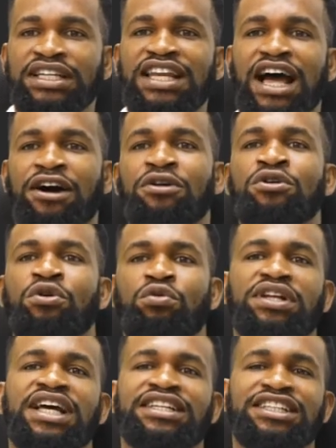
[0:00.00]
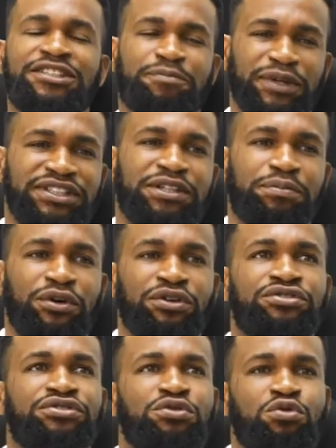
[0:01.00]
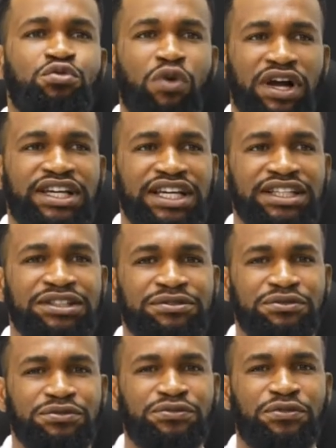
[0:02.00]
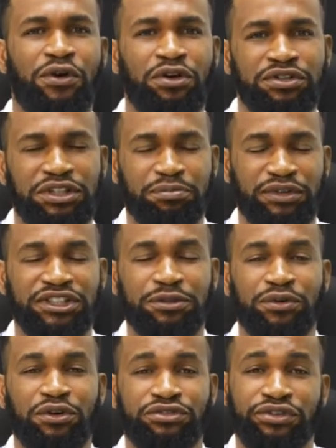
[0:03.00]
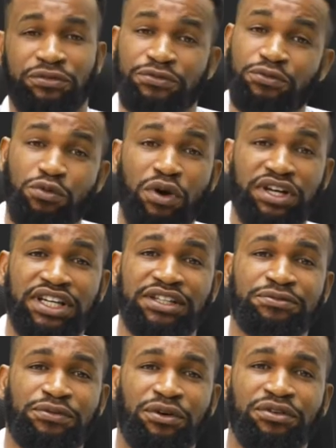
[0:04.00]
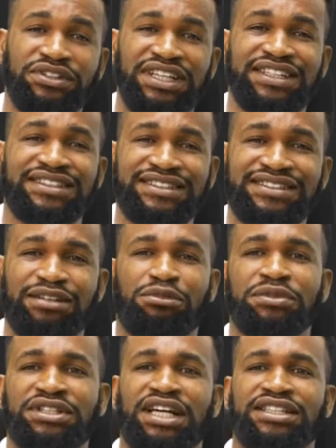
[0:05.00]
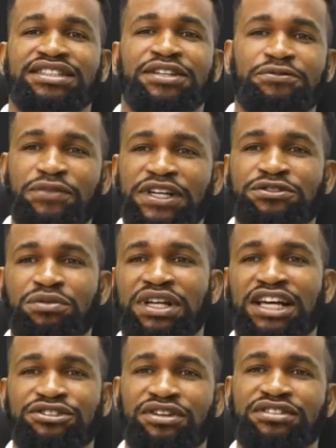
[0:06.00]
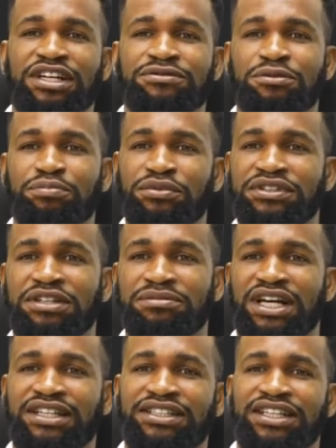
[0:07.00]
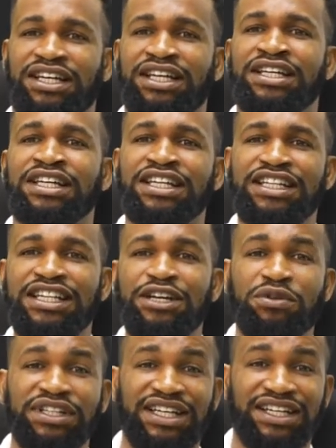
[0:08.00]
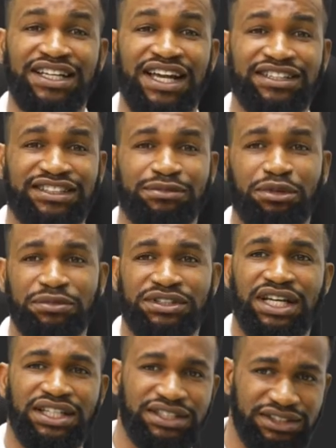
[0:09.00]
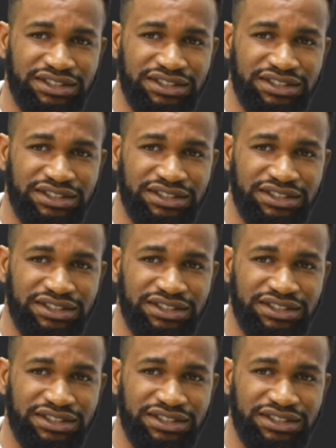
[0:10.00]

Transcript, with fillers: Now, what are these principles working for? The principles of working for these thermometers. The first one, I just have to put them down here, liquid in glass thermometer.